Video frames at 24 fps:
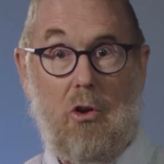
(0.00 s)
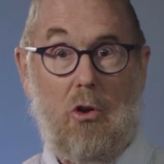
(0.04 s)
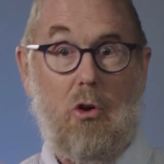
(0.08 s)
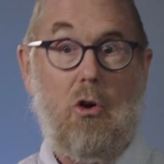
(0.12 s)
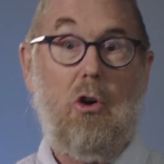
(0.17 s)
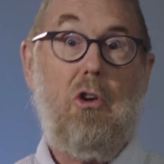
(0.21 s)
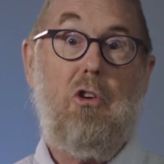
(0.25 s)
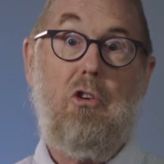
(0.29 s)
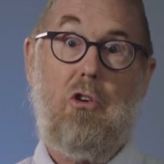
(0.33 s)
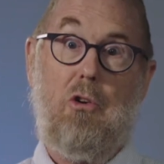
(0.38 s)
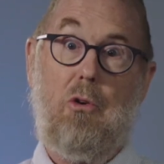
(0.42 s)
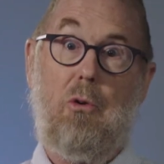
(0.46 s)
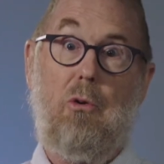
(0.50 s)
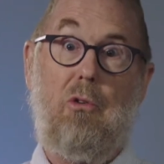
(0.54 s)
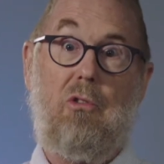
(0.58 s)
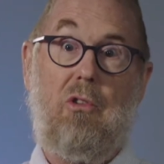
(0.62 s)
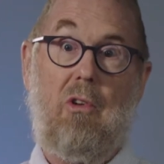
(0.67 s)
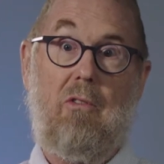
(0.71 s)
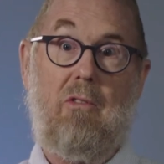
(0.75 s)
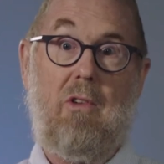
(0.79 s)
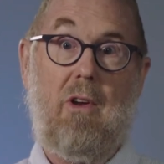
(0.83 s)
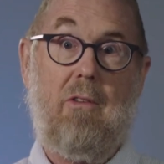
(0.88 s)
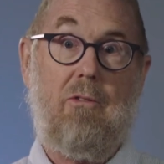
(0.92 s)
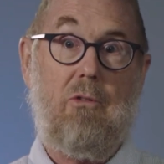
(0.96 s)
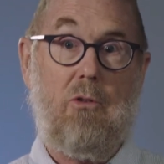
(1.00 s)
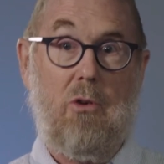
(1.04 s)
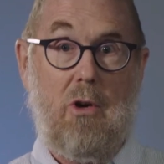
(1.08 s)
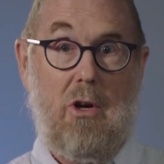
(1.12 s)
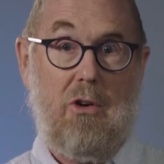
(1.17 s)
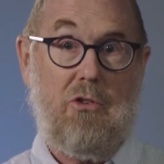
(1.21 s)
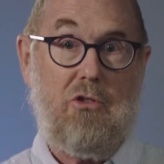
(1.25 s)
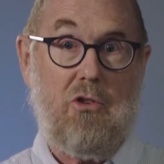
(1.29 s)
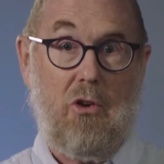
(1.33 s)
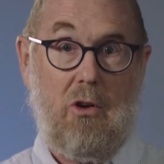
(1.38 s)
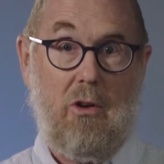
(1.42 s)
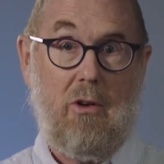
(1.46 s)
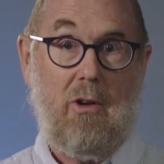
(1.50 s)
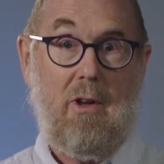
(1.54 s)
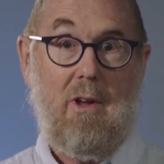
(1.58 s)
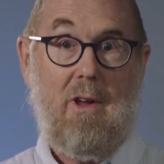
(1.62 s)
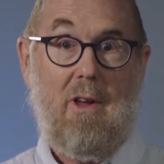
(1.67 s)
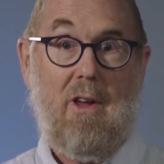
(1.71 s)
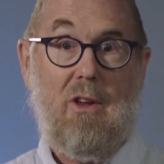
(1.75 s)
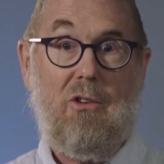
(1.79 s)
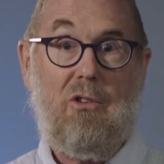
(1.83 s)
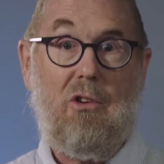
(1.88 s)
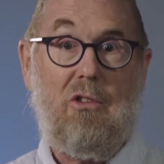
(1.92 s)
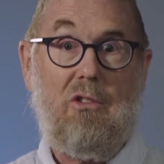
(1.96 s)
good news of differential
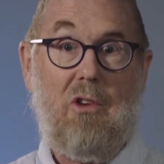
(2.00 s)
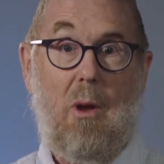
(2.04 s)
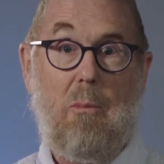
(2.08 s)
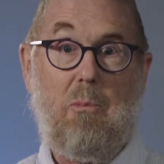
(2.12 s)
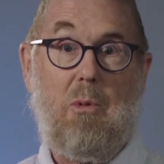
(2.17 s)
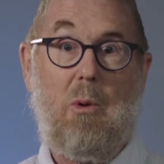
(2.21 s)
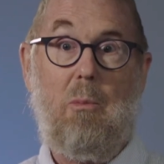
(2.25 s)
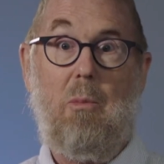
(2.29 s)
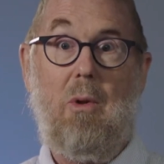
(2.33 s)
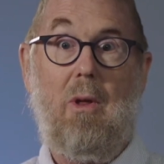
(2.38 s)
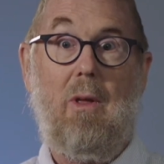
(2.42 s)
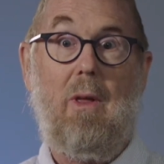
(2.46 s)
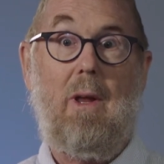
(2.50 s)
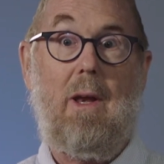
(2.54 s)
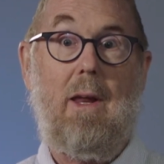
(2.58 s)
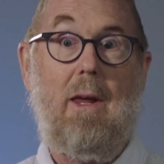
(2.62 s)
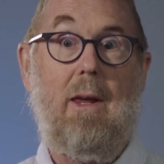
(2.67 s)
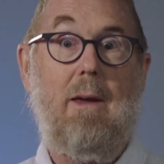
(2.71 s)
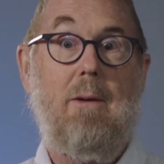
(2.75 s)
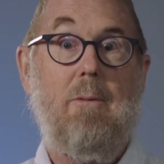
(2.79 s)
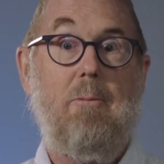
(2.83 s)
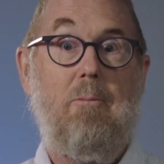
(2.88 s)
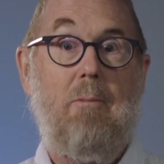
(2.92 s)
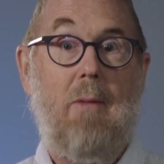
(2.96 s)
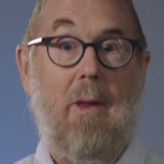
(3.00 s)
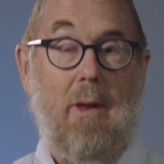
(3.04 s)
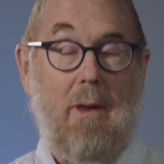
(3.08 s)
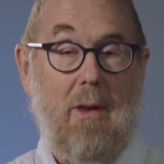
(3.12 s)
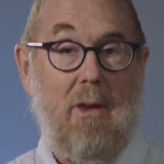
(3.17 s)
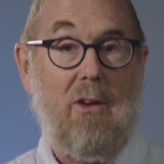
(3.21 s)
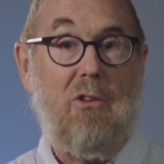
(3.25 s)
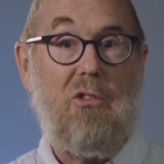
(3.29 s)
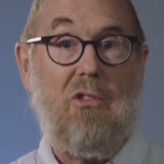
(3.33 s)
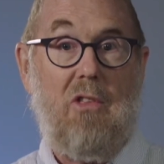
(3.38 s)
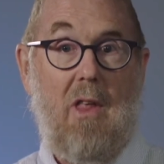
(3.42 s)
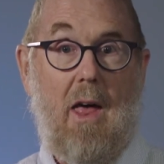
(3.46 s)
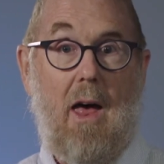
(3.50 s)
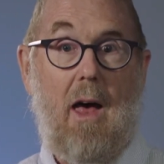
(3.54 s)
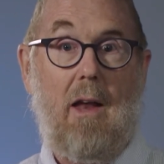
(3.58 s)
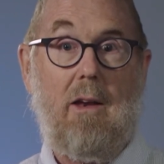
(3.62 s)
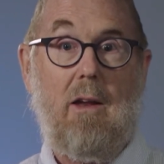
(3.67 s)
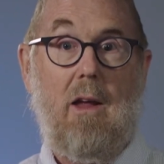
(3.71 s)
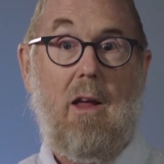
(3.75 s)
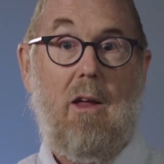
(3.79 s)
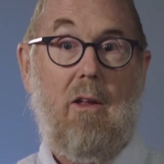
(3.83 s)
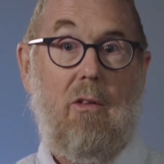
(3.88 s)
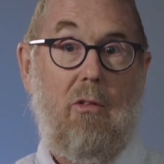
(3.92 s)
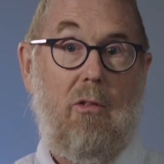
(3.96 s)
susceptibility is that
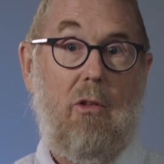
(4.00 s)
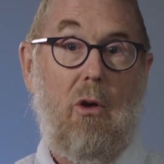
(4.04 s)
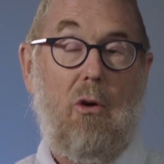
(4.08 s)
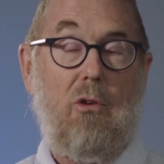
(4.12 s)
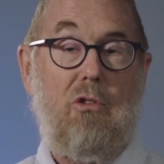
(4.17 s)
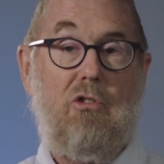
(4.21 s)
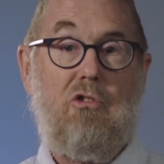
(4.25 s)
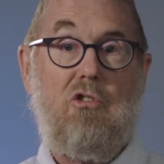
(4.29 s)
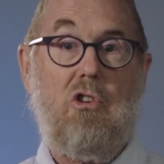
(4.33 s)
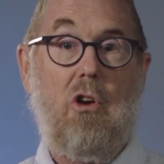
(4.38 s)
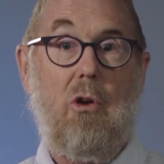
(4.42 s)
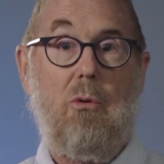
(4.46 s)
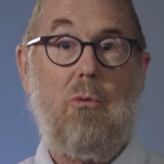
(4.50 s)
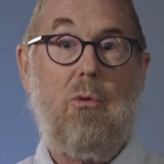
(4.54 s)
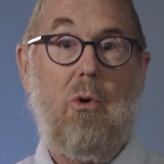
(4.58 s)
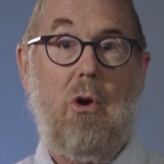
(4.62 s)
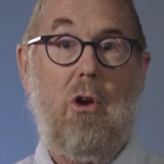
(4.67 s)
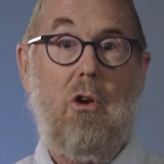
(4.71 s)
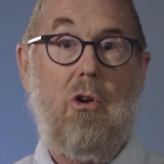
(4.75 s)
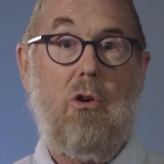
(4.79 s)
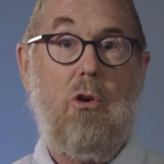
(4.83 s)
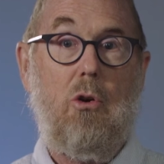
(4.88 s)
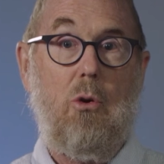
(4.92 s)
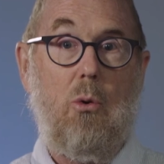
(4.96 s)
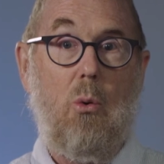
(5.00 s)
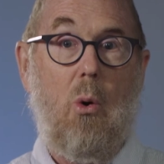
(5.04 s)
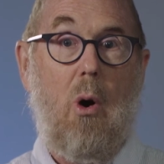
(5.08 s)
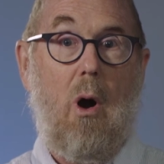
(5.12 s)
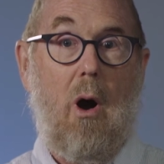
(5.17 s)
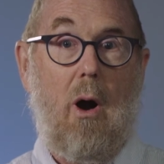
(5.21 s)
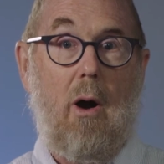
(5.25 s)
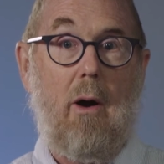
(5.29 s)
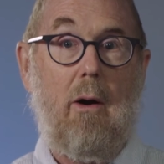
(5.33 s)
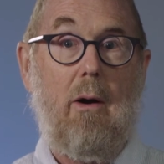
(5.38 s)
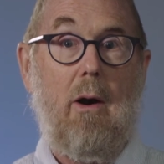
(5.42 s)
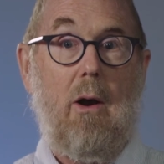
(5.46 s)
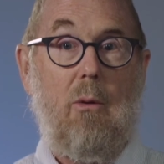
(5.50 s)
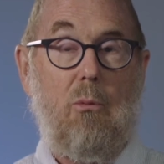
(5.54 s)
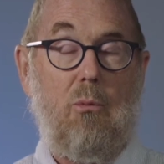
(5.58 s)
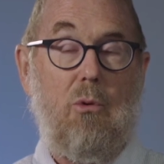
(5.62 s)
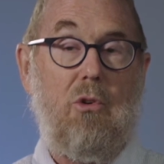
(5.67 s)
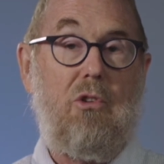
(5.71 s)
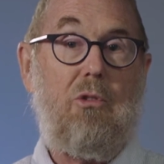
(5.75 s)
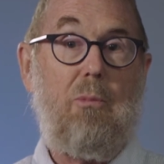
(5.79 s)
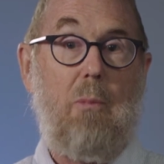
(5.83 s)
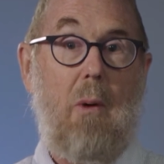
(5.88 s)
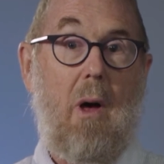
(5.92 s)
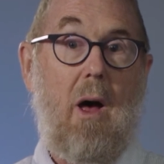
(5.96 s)
those children who are
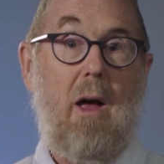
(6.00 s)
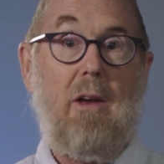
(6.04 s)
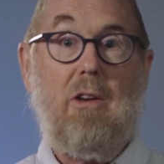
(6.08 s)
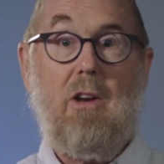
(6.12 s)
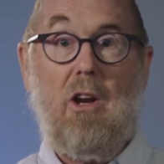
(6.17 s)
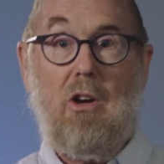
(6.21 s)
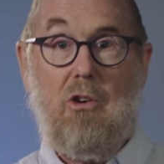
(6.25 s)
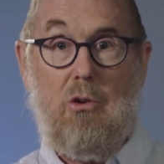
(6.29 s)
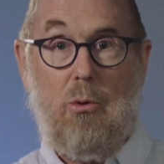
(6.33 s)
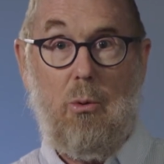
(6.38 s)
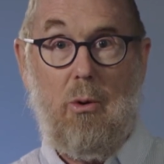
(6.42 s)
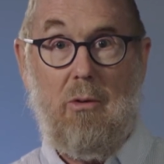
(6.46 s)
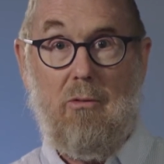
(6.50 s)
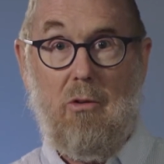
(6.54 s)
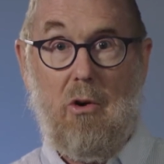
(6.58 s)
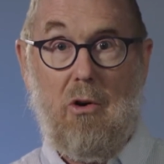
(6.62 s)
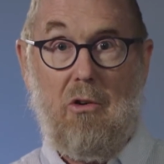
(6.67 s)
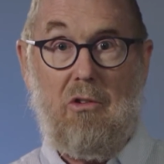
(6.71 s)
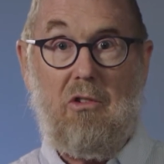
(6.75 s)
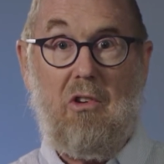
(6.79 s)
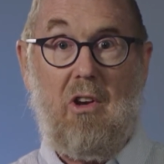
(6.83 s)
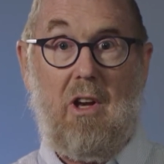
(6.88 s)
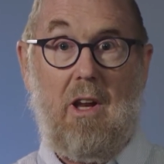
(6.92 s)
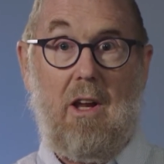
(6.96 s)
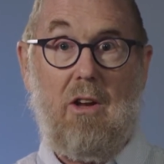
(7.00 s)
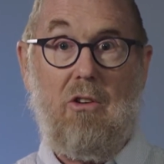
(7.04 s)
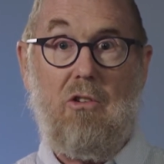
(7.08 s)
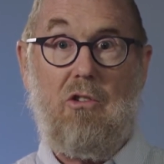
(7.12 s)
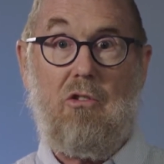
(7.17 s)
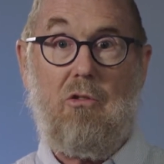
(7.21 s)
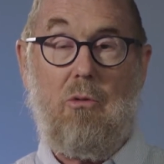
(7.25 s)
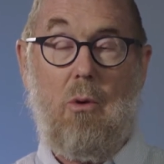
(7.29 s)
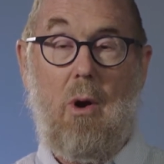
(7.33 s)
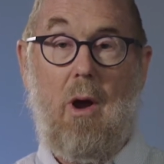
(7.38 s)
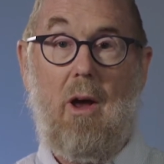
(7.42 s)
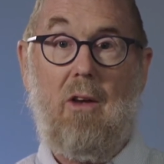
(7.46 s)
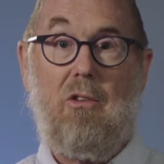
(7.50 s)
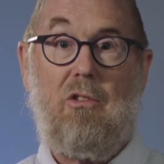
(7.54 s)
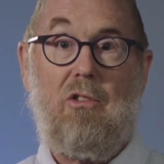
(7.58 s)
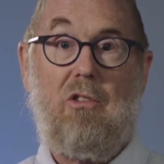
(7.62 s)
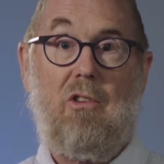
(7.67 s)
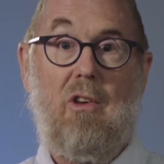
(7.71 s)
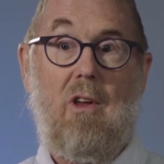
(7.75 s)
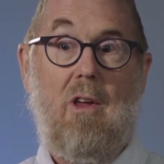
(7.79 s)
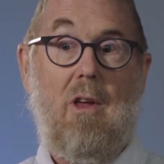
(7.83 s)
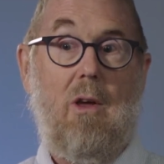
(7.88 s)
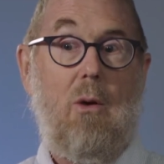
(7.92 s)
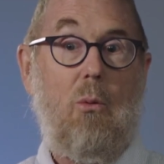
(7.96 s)
responding to adversity and
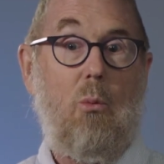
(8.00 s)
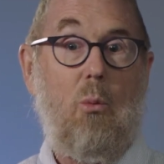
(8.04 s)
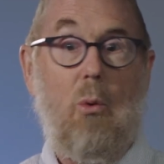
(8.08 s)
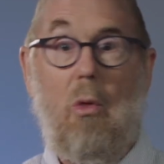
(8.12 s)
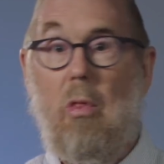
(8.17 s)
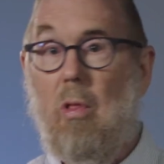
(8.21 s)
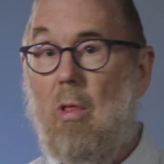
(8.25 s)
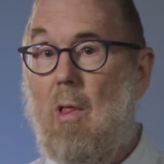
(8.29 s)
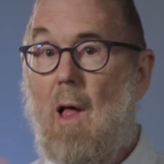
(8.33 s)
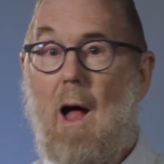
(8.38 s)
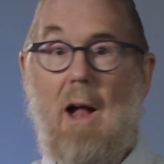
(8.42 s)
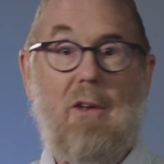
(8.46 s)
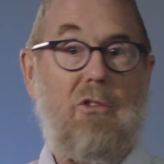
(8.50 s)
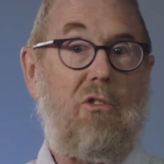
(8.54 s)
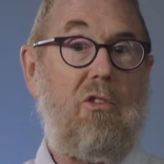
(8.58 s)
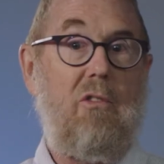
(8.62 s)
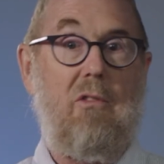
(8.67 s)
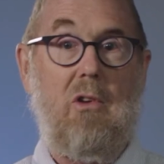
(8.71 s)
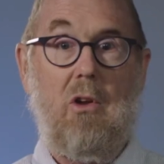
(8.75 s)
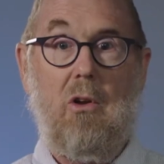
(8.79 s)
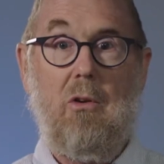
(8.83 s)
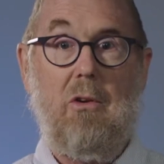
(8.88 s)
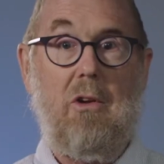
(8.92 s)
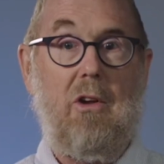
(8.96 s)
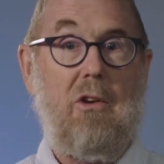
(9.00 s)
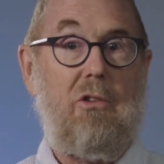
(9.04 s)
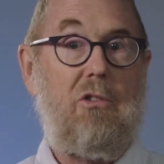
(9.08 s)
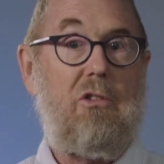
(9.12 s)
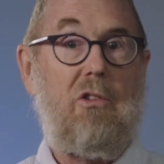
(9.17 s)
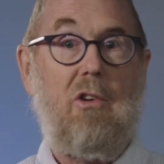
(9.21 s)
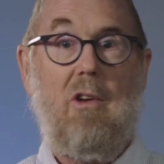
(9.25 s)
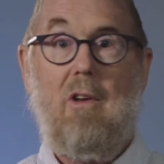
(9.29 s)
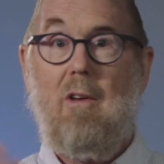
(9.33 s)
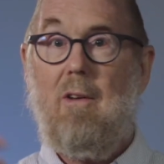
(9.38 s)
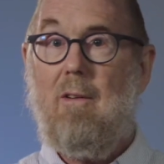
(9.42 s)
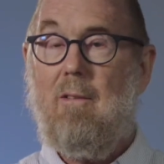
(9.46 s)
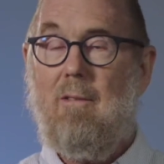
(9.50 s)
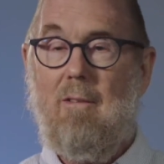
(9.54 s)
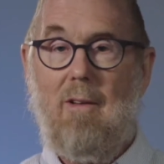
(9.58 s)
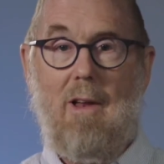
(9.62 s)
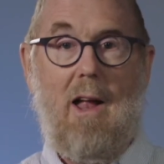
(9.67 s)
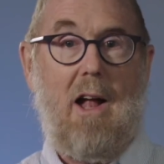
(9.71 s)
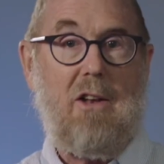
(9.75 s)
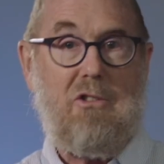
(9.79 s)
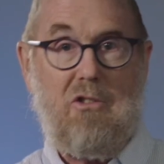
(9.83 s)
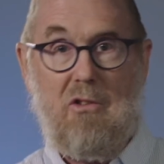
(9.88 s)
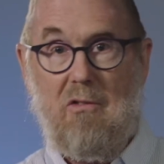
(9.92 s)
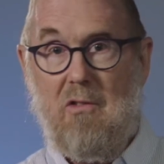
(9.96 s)
stress with lots of illness,
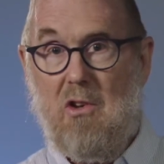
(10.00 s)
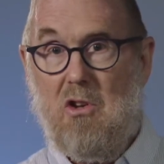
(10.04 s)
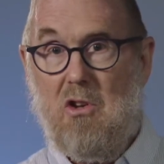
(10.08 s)
lots of